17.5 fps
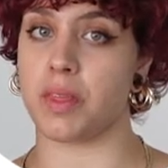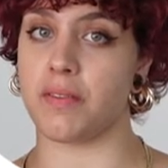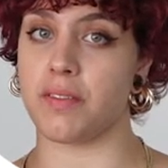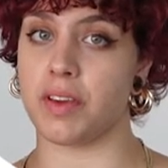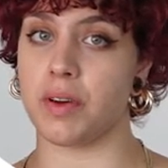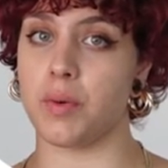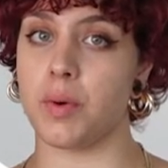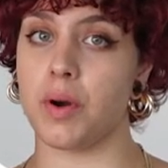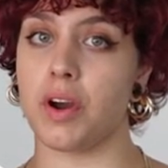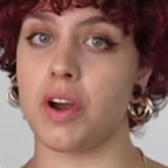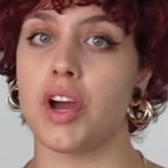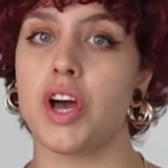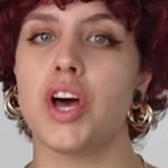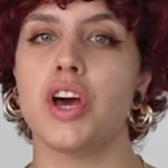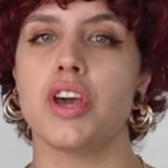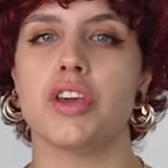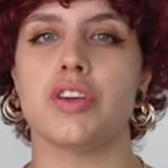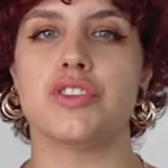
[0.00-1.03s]
the viewer,
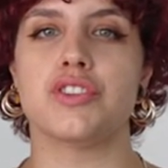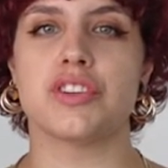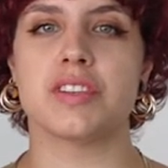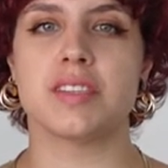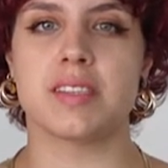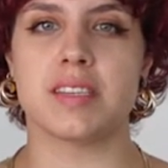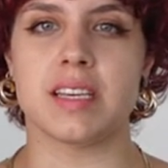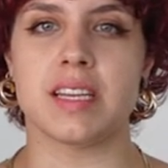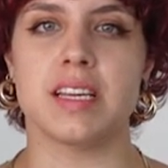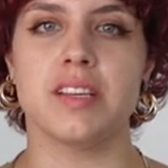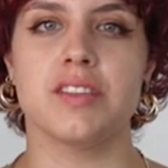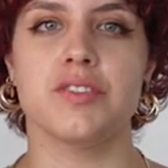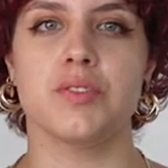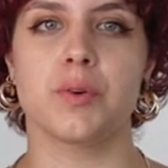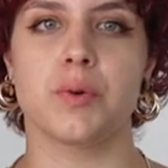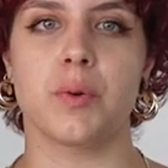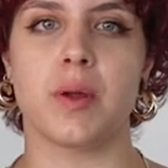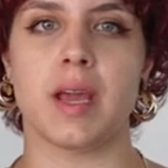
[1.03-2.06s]
you just need
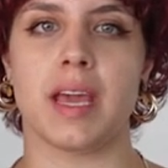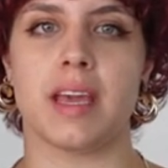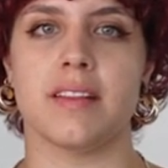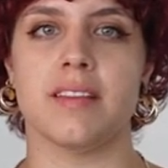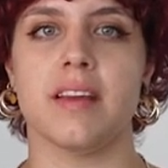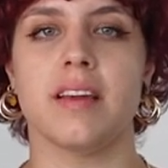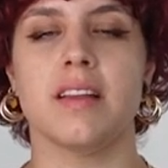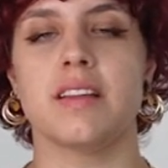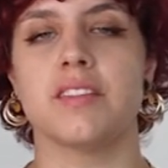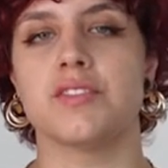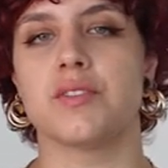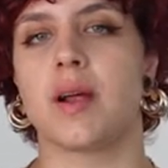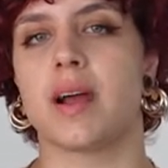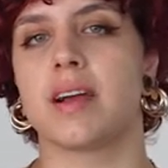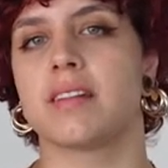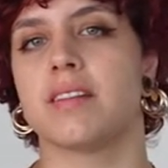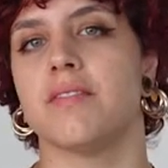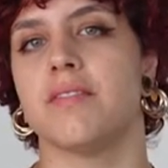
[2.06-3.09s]
to create an
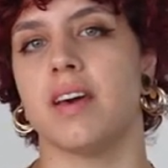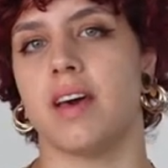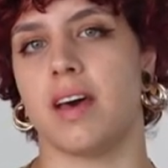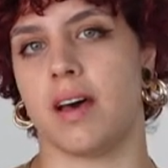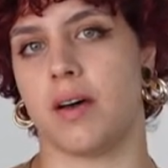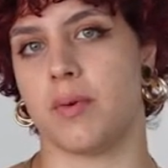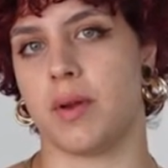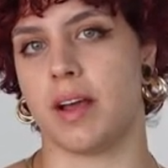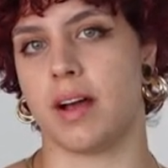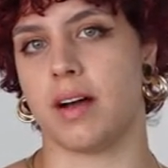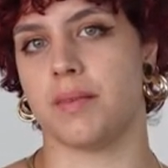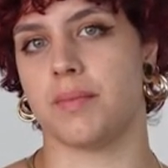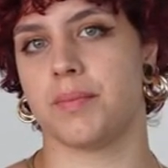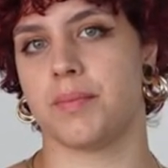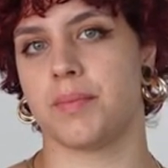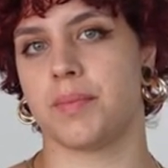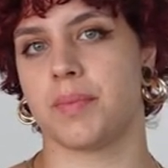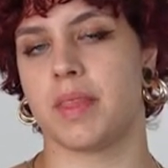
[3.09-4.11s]
interactive area.
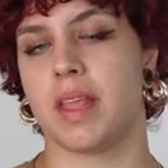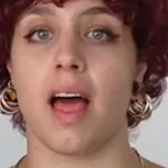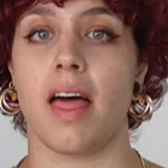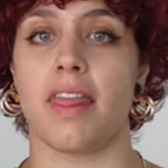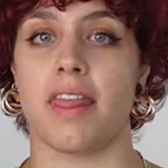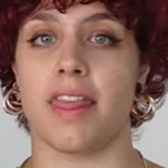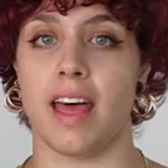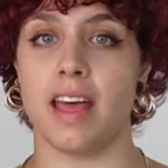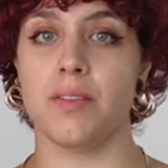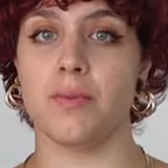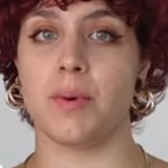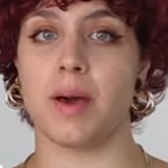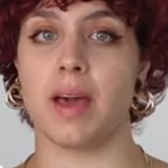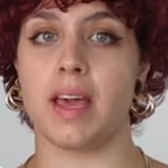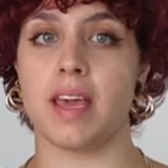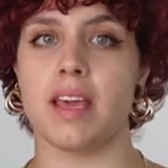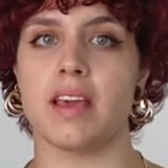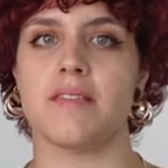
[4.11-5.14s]
That
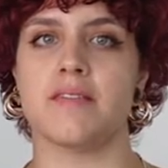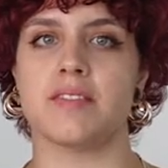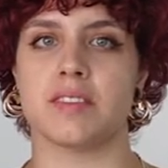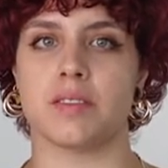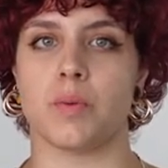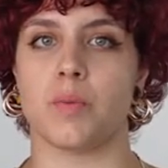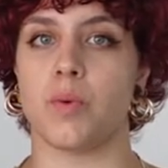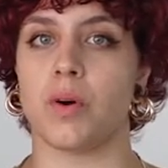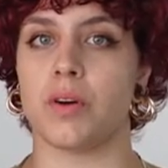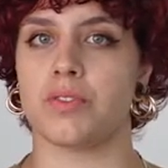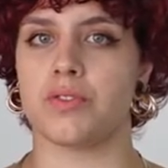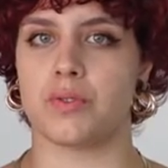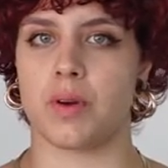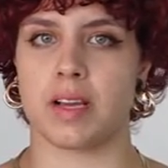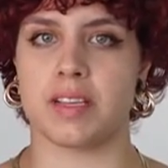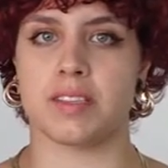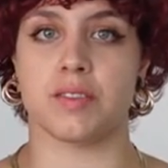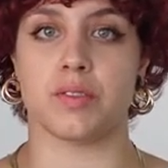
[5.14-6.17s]
way, if someone
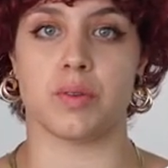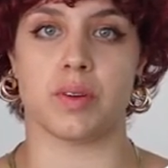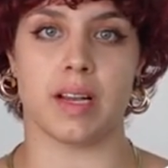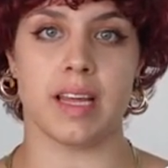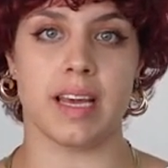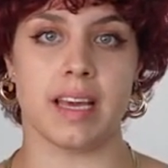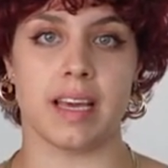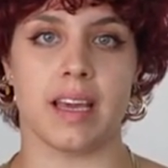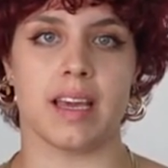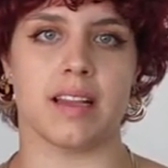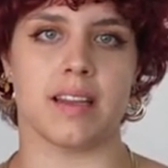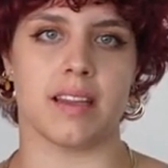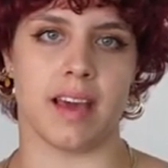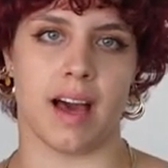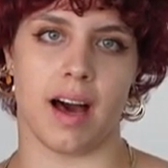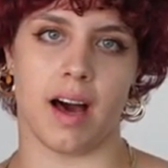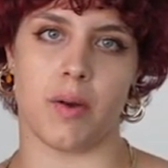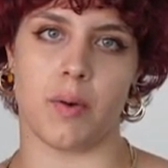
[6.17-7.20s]
tries to click in
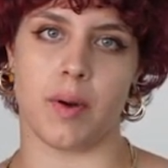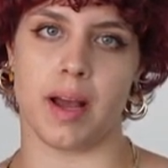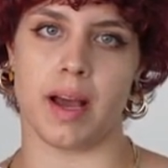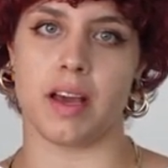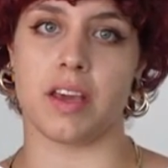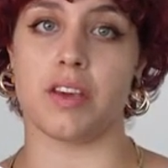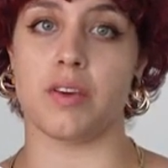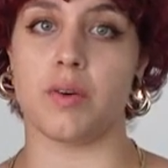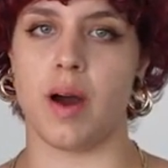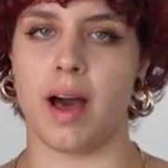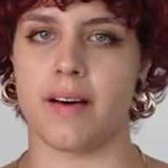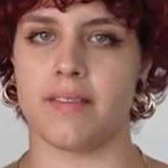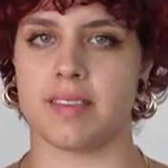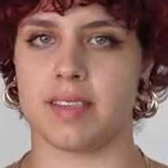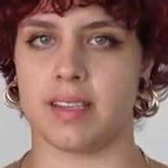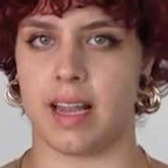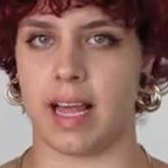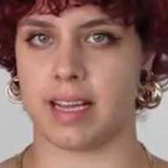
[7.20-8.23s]
the area you have
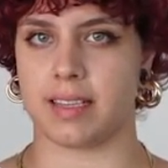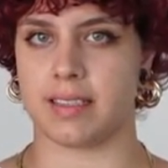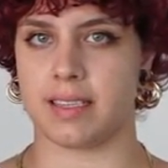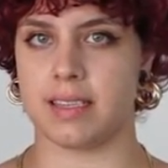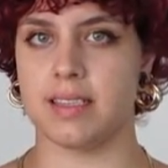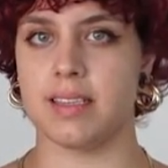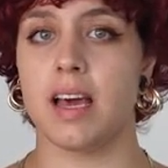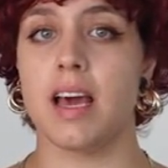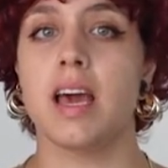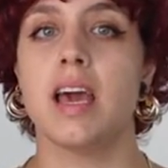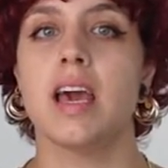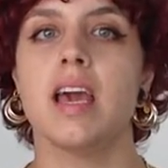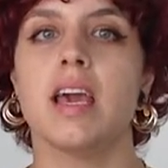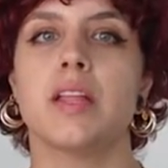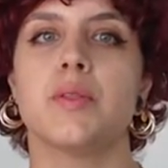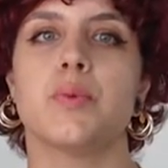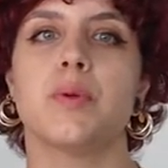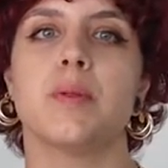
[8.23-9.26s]
selected,
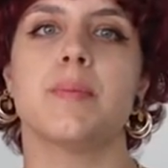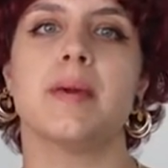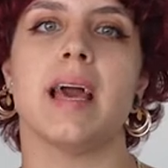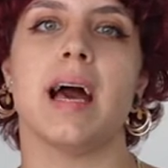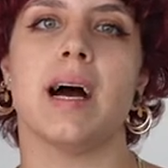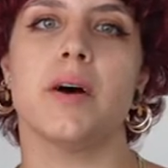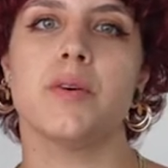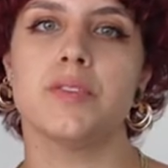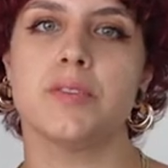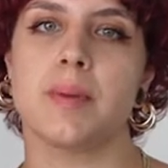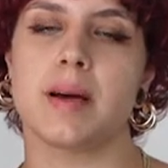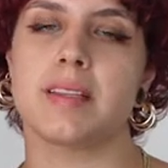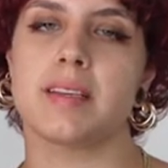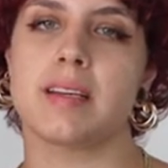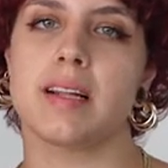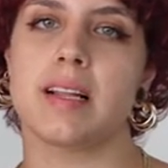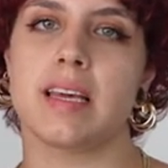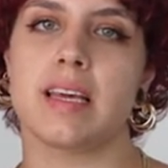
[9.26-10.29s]
it will be
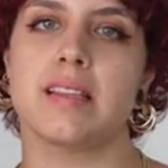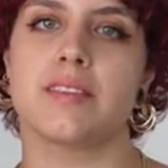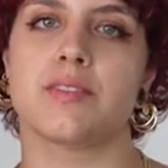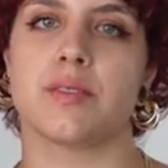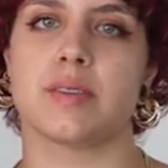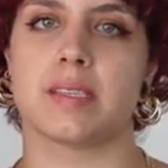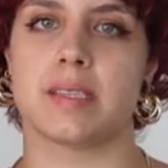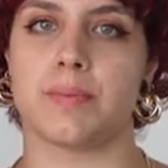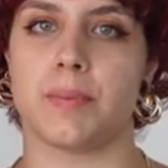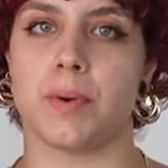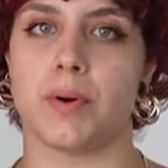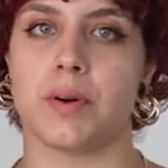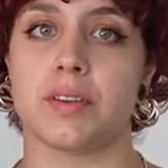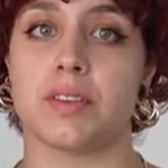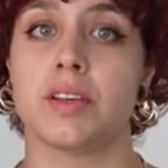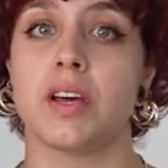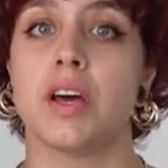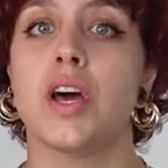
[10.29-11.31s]
automatically
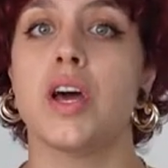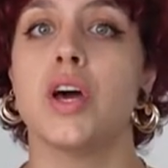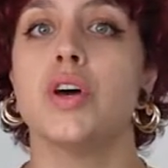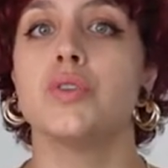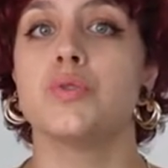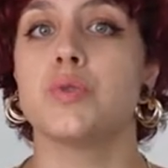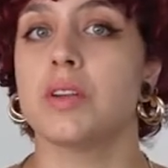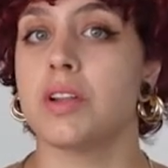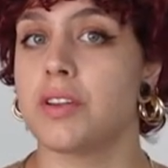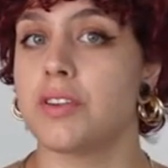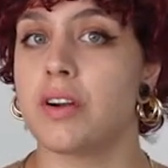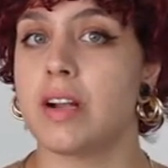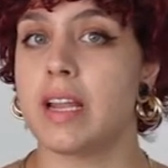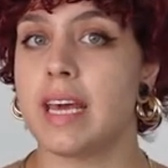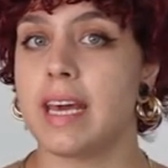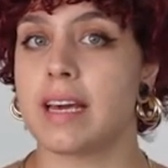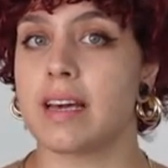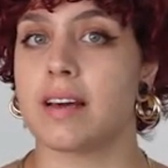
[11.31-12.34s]
transported to another
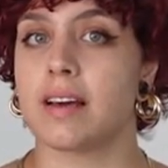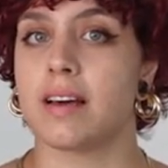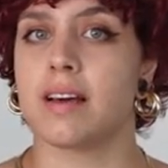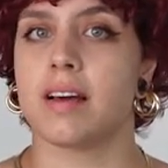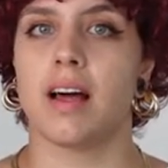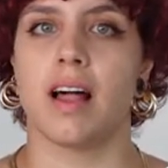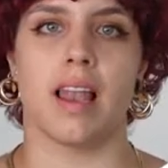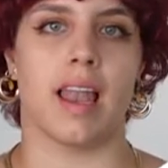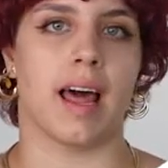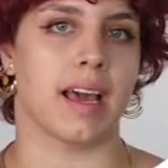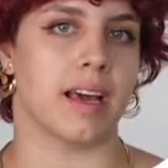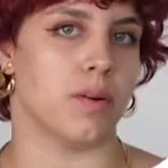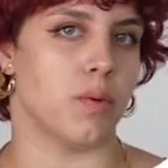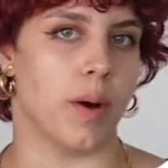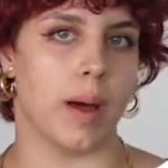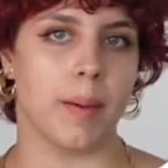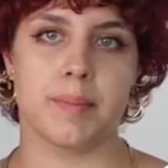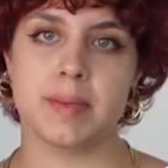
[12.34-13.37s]
link, like a
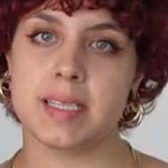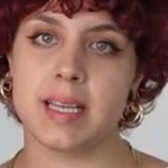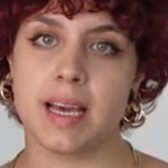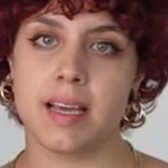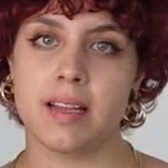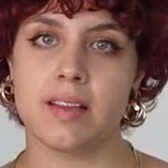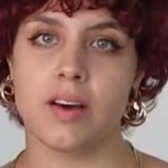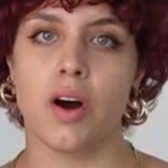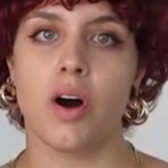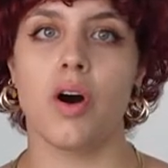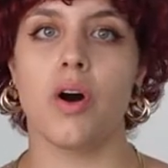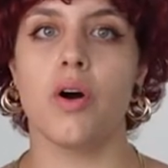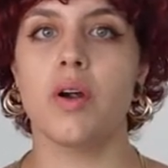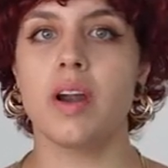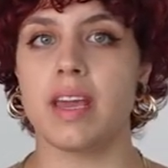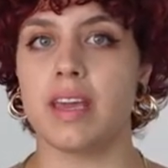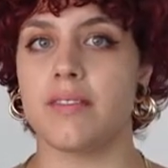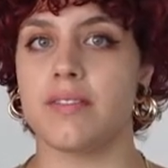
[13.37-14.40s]
website
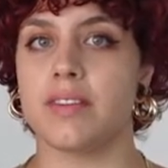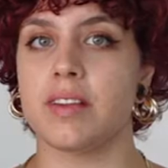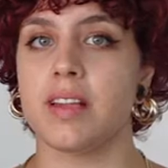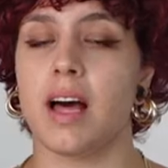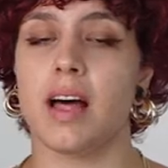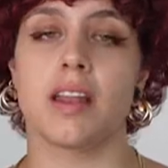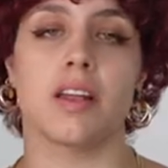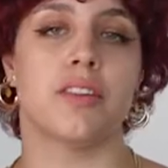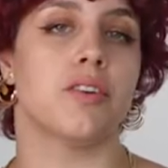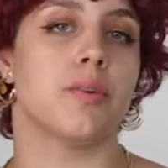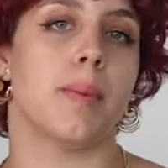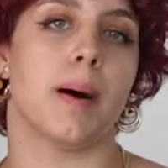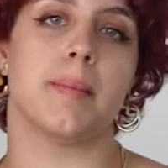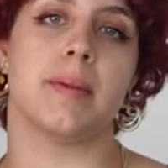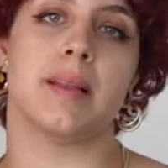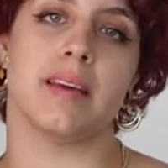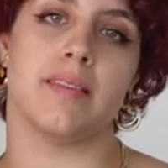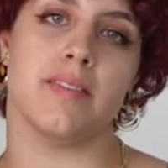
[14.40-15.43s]
or even another
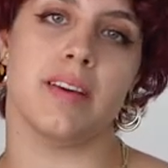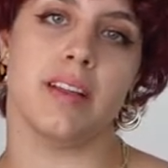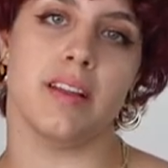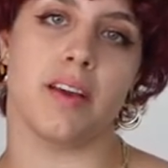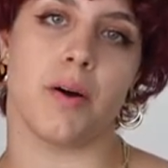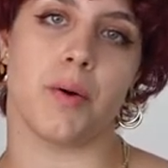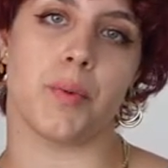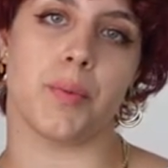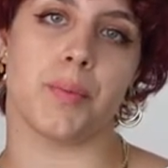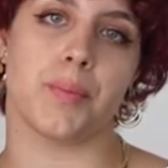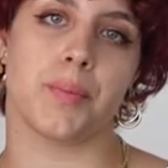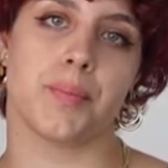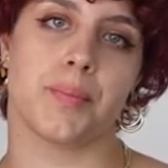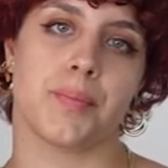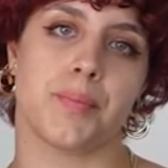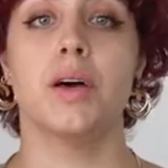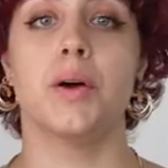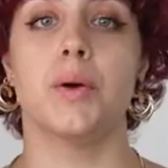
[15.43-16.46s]
Babelee video.
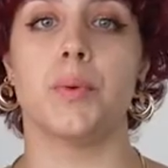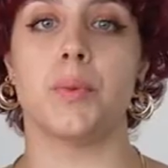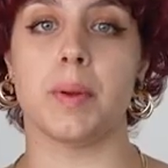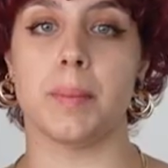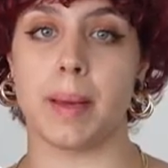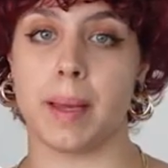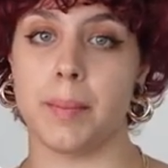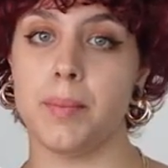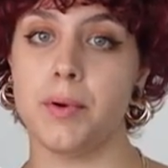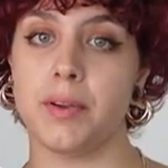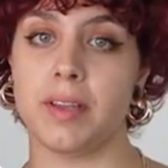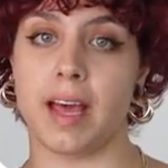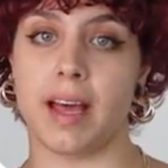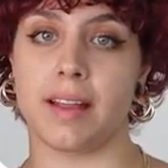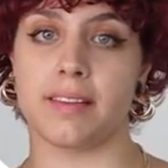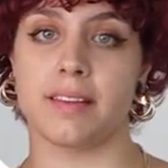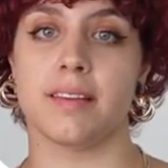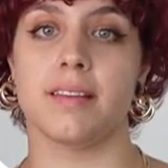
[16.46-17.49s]
Remember
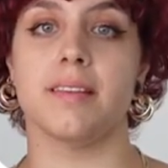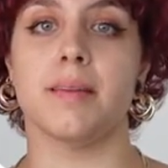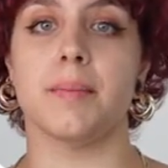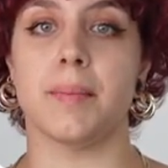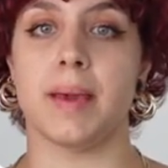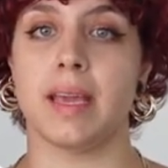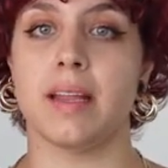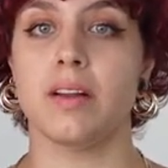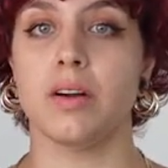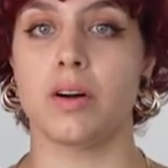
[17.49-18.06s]
that the main